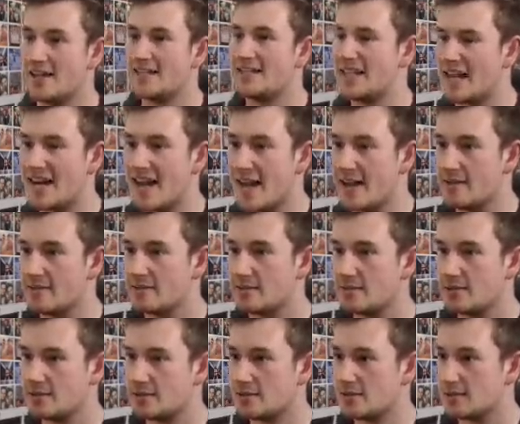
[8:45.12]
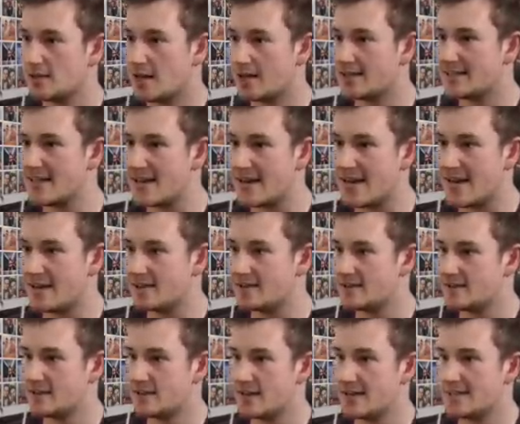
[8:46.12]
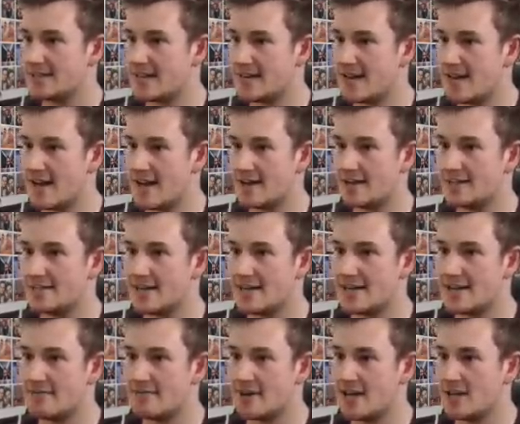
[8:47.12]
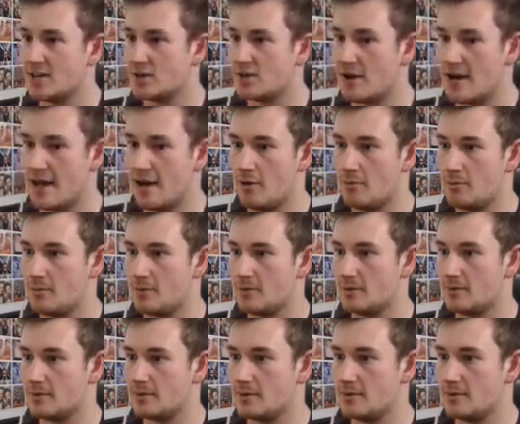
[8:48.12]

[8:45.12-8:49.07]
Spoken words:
I did it. I did it. I did it, and I didn't even need your help.